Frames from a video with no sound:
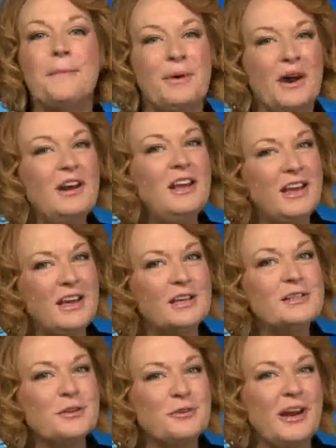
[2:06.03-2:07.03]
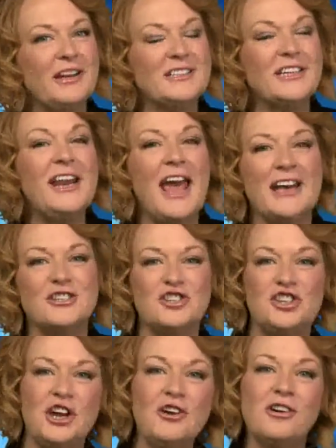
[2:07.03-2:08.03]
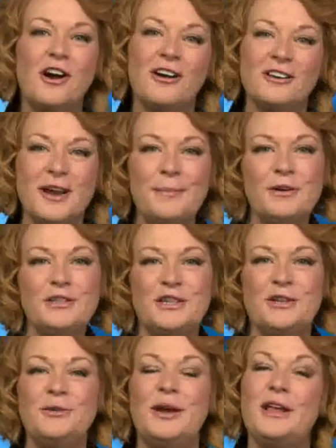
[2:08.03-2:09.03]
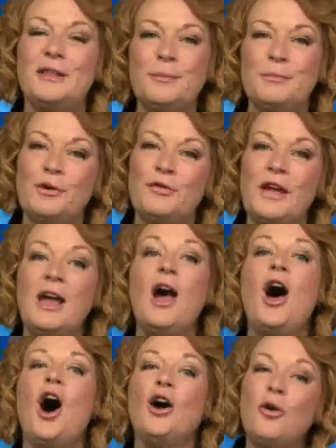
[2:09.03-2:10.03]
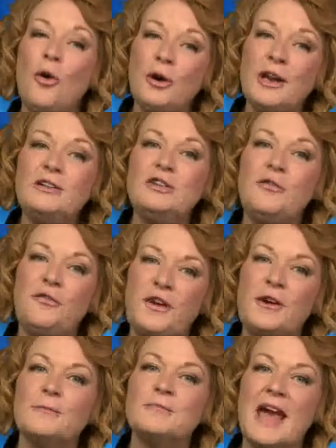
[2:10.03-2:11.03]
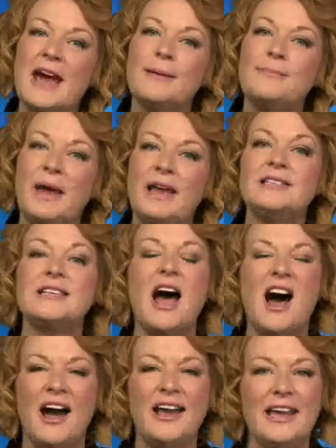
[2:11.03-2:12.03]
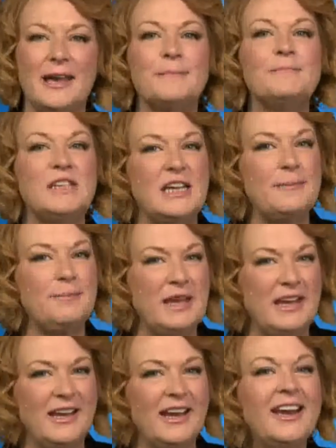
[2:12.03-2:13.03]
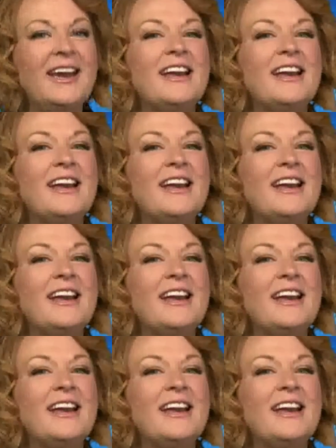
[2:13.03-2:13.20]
but he he is credited as jail guard number two in the movie, according to film database IMDb.